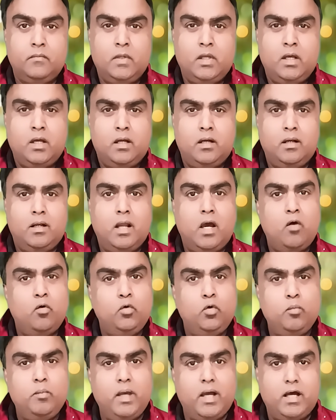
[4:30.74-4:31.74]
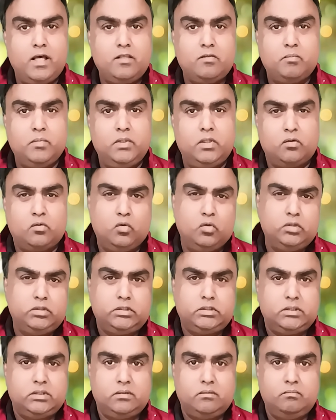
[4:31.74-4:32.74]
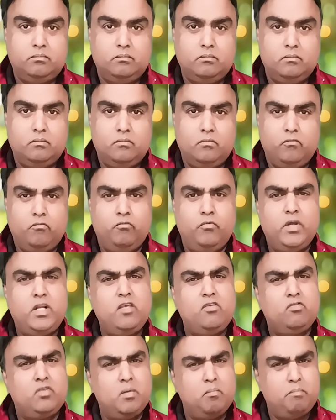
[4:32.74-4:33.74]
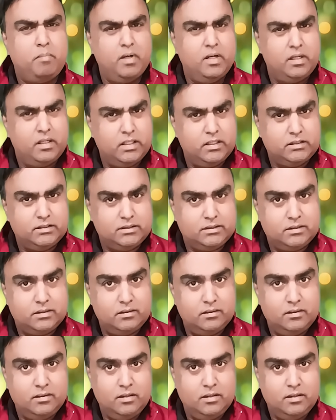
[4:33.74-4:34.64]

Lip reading: Now you may ask me the question, very simple test,